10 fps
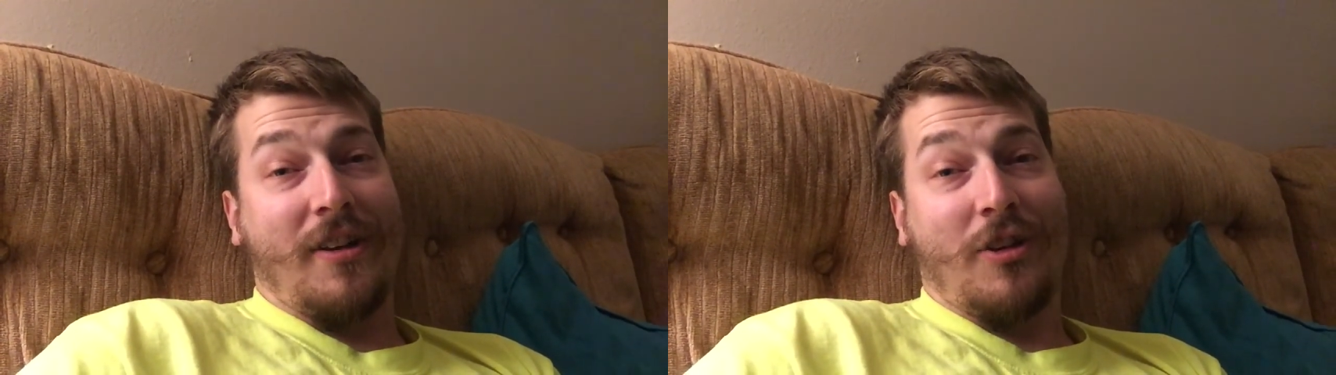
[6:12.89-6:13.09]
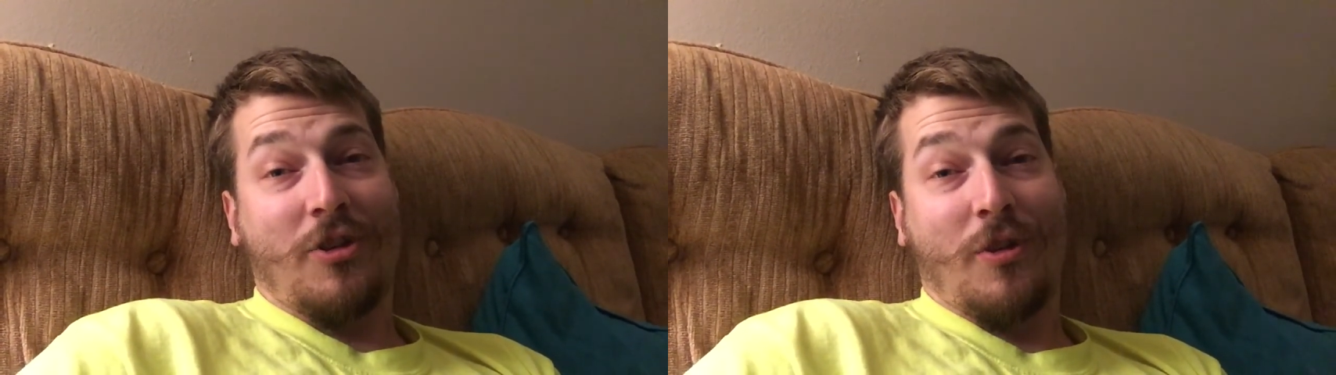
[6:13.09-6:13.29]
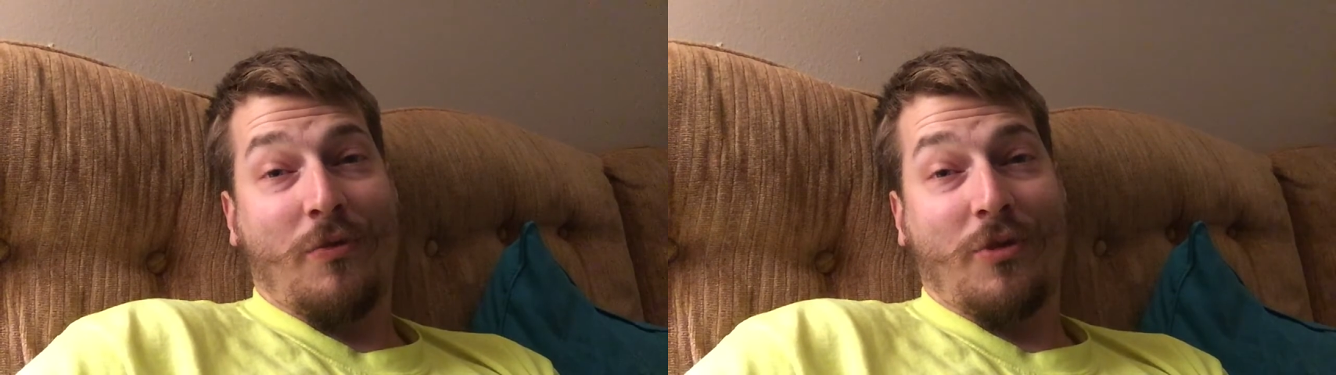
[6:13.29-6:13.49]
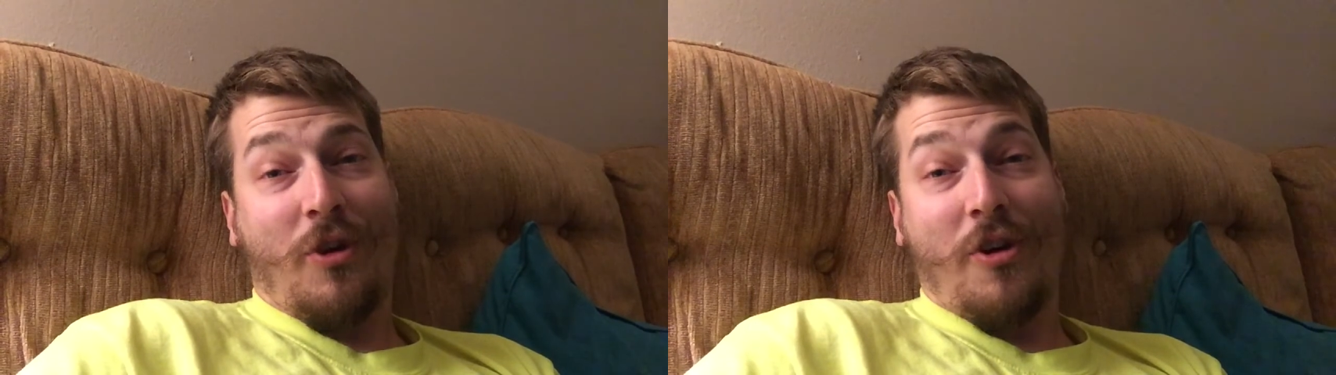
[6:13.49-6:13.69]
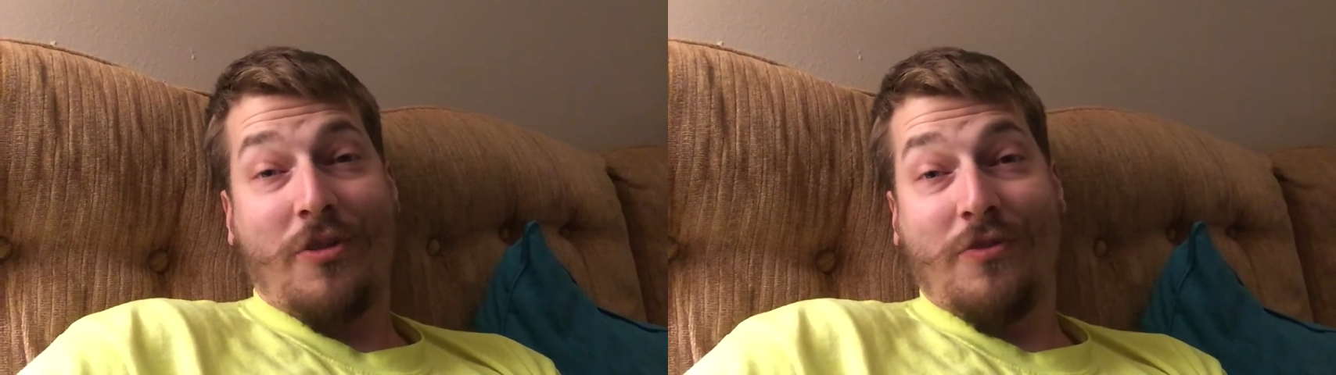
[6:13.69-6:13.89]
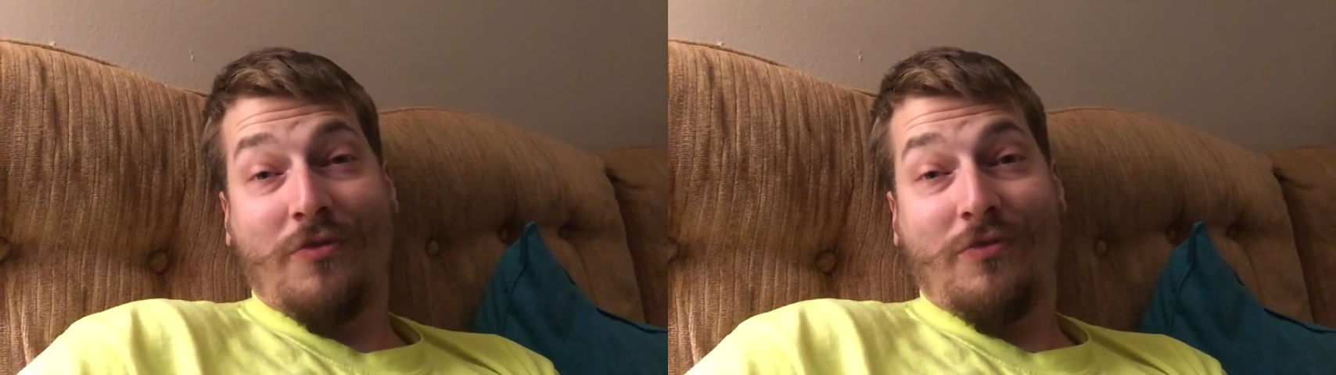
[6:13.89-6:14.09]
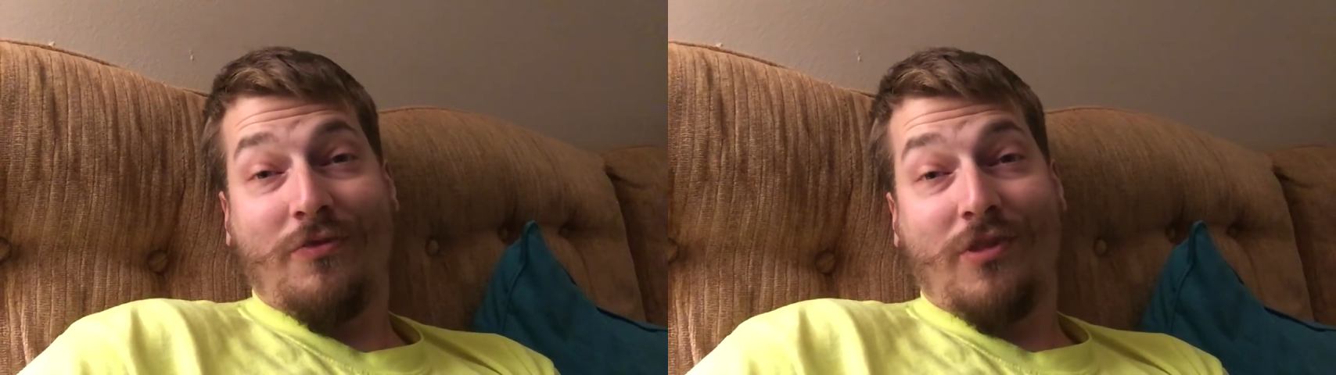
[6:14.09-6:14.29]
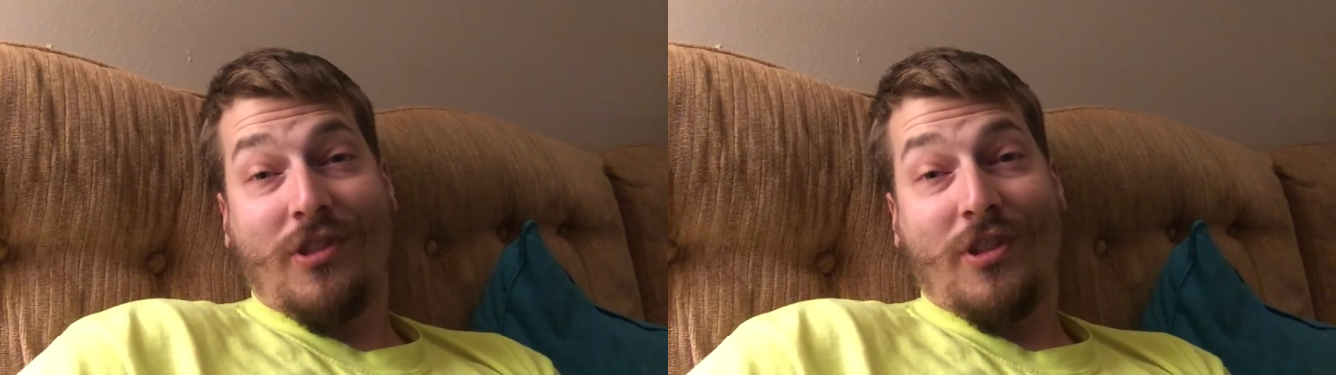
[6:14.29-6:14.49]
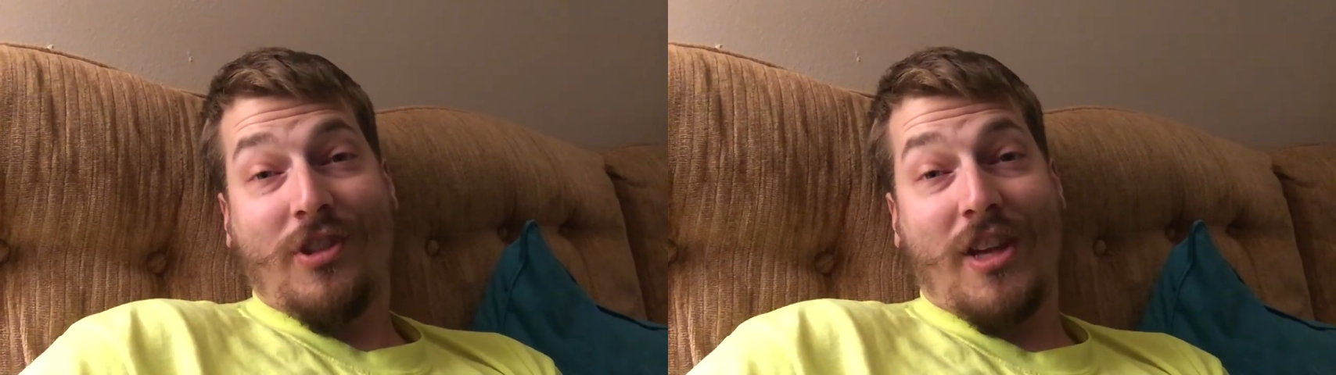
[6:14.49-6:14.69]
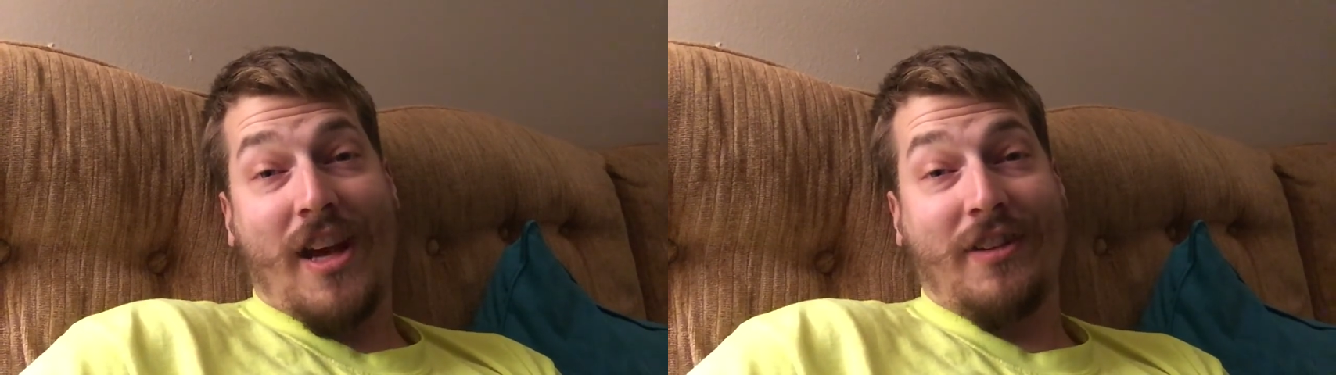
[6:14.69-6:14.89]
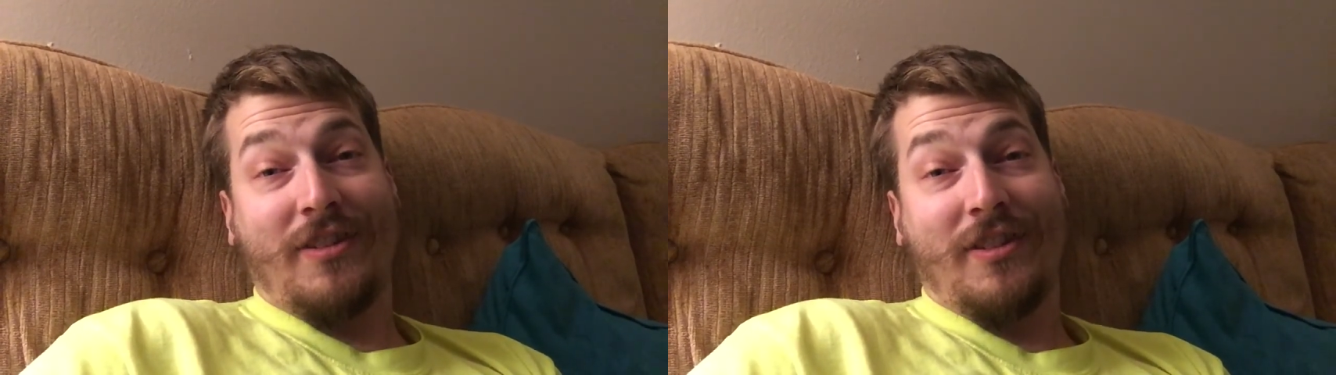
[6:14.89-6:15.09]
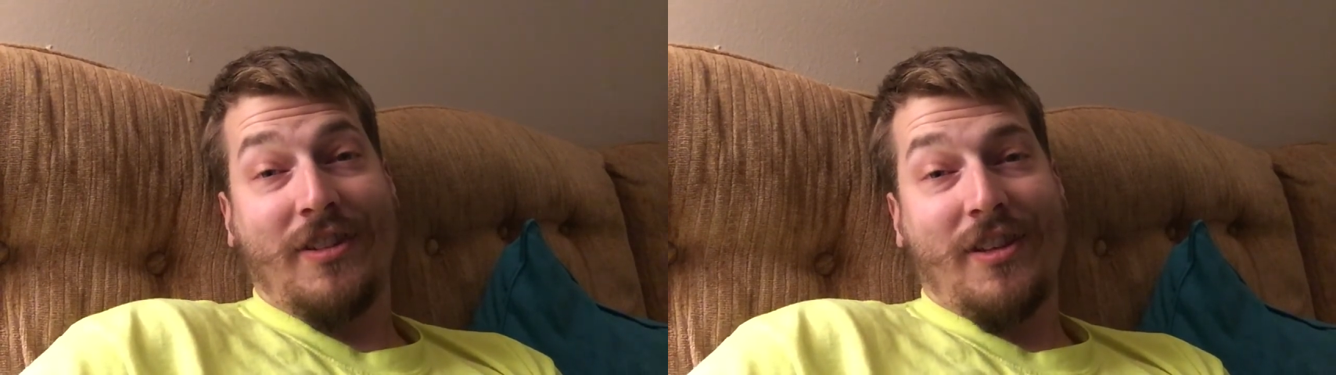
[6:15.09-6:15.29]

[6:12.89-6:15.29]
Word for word: any shows on yet.